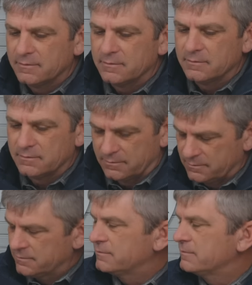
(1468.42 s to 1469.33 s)

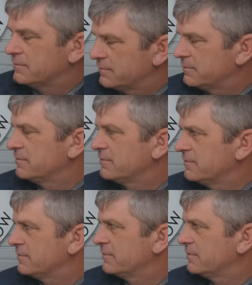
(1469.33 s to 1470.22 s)

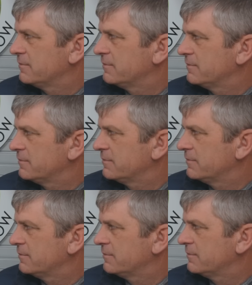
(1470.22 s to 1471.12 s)

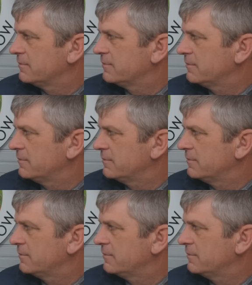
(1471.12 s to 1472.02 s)

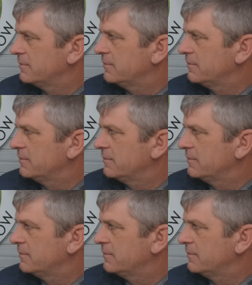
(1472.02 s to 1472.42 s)
This person isn't speaking.